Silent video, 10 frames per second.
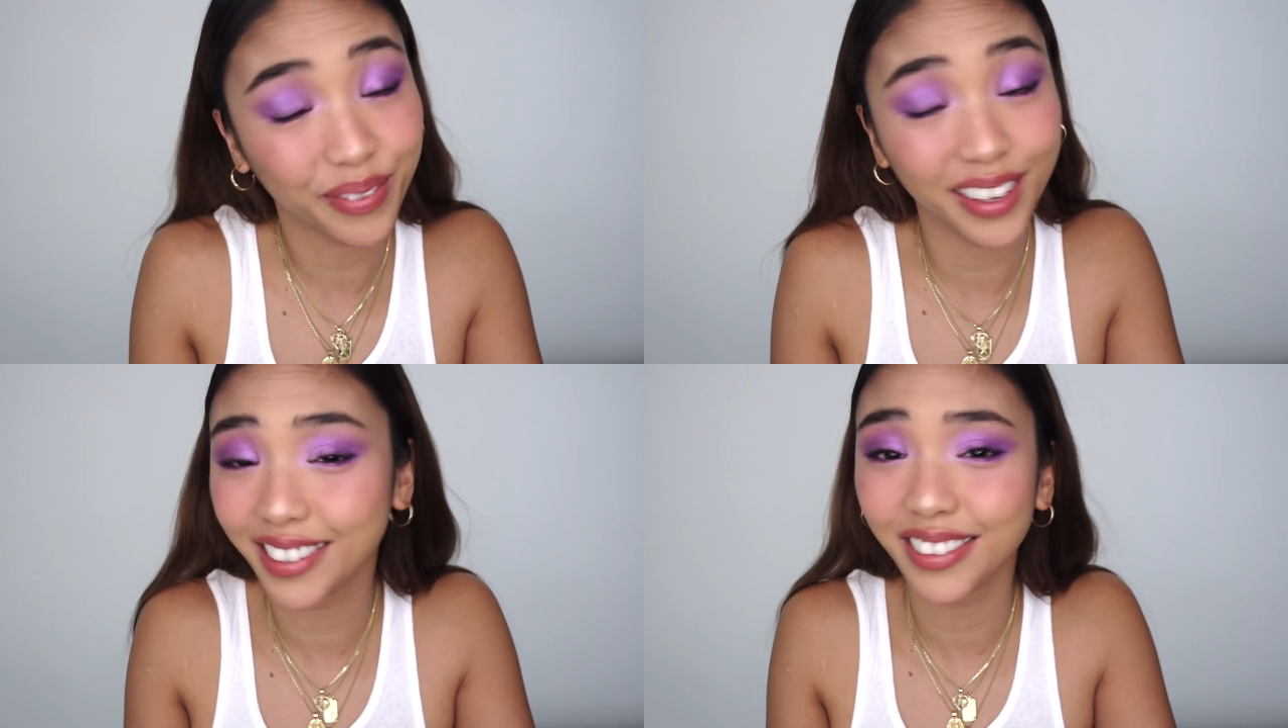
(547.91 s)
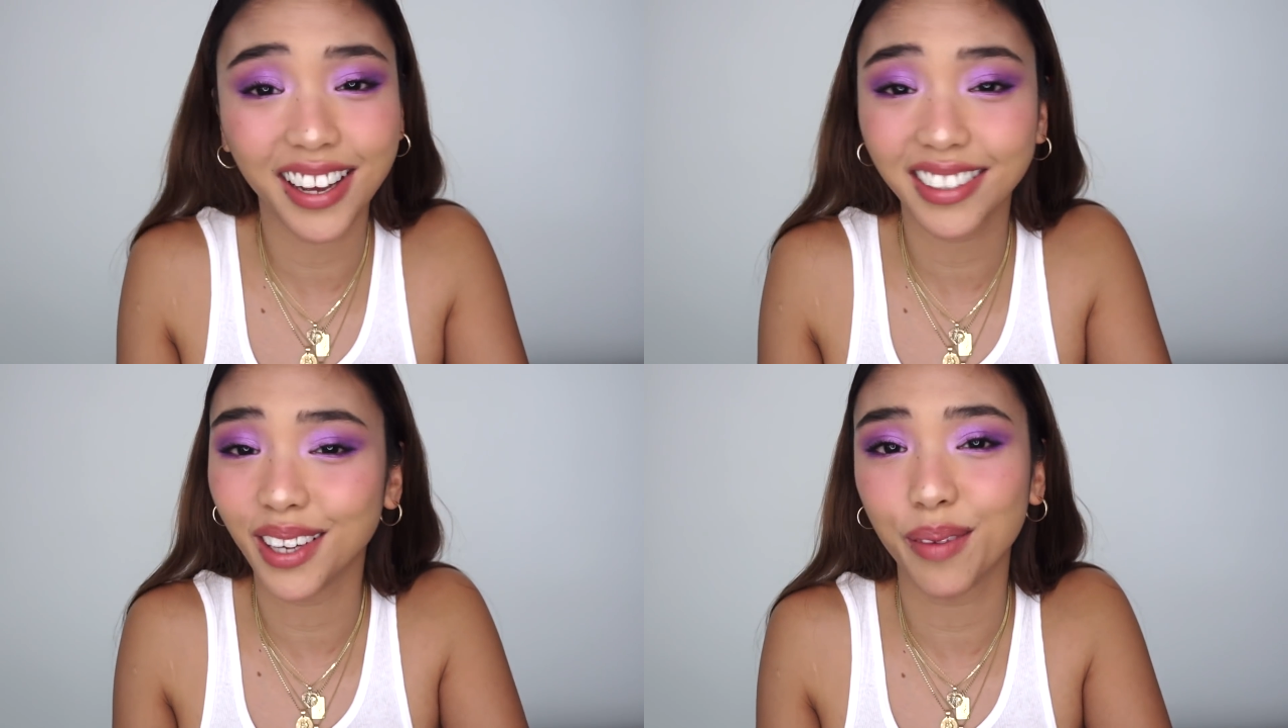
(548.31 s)
Until
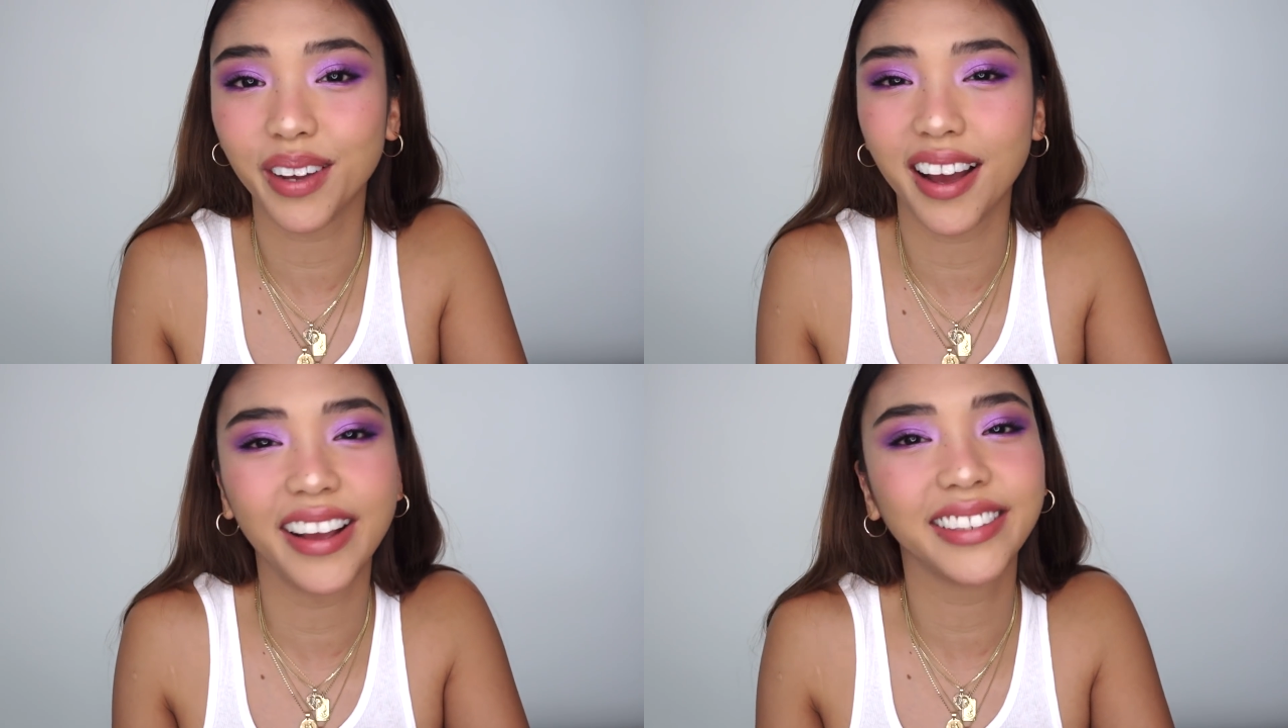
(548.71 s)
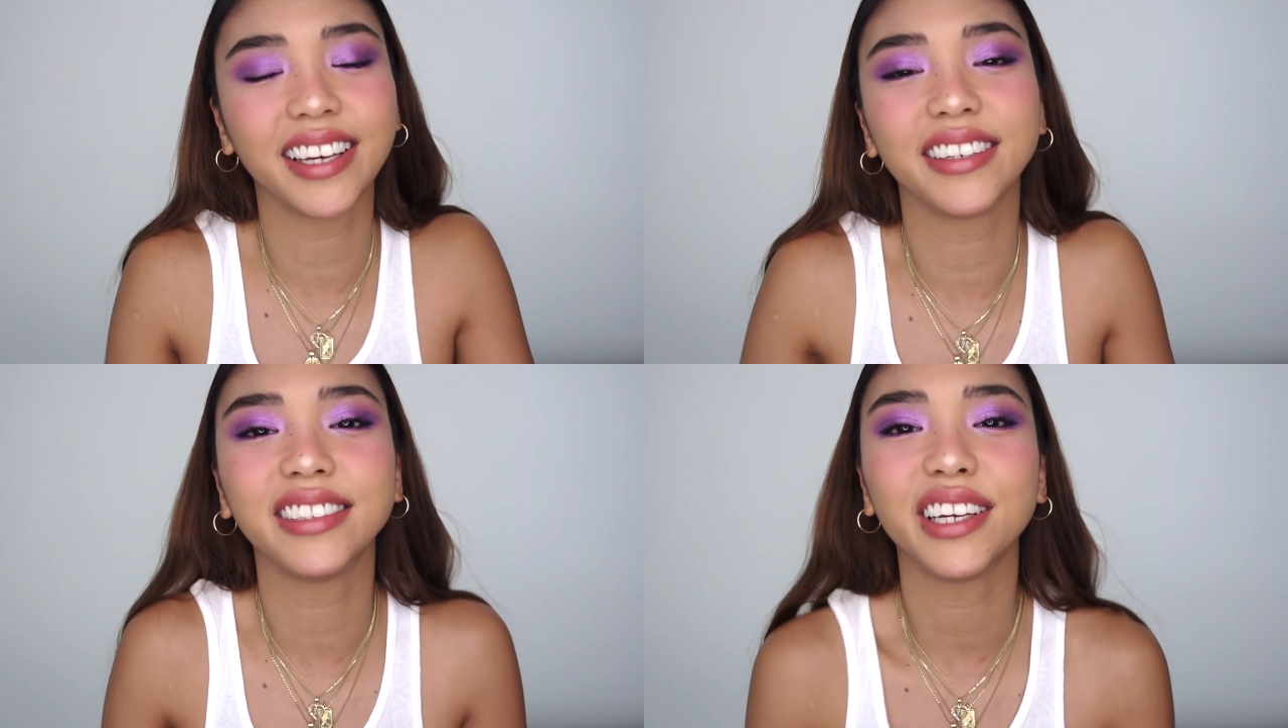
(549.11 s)
next time guys,
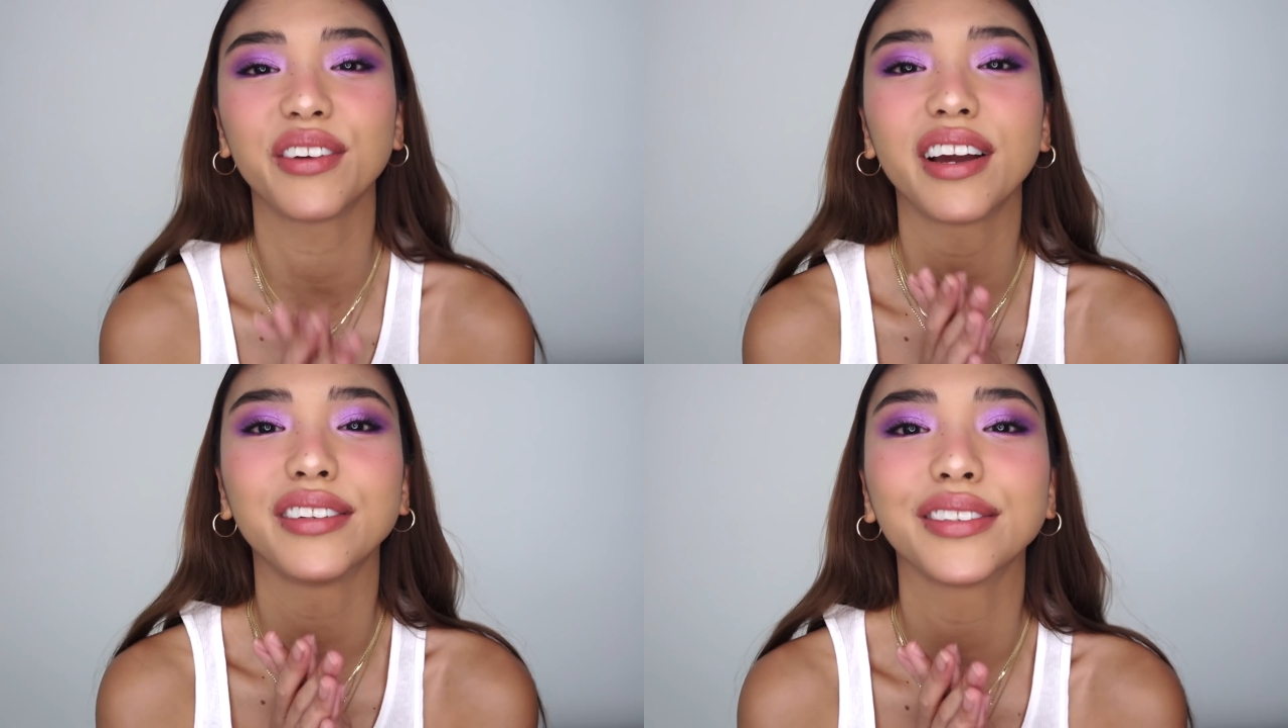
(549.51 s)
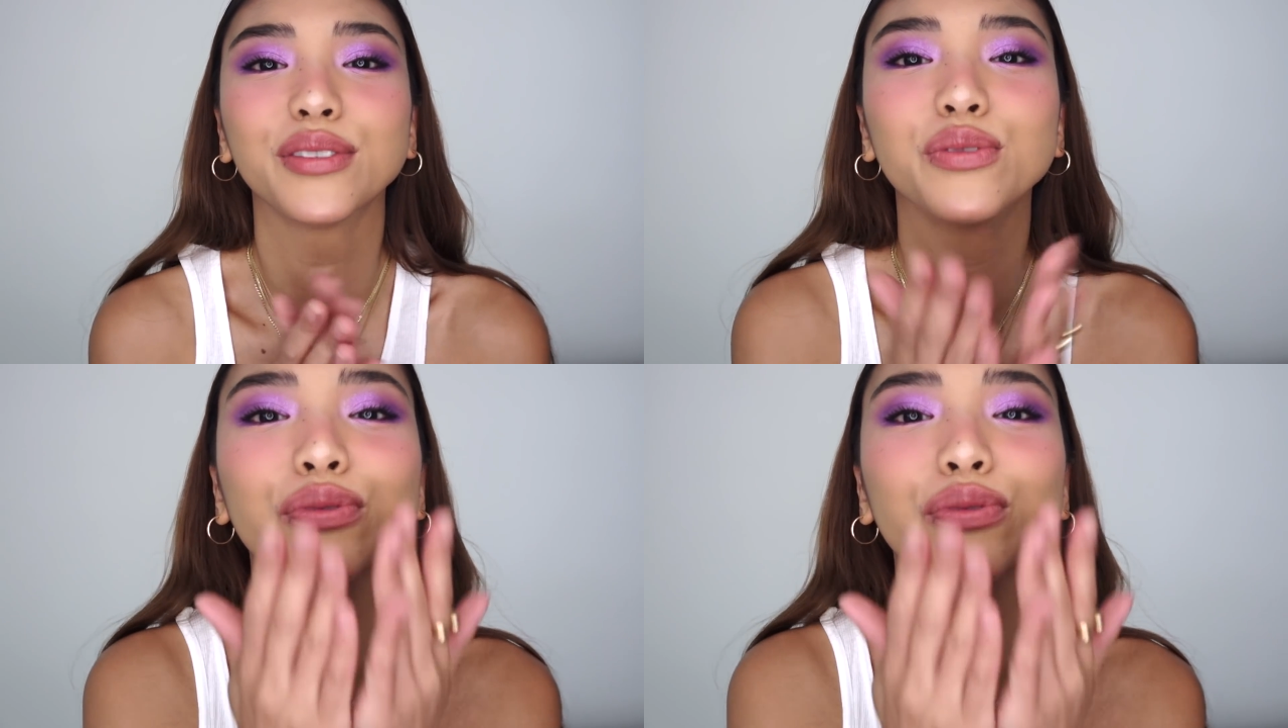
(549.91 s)
I'll see you around.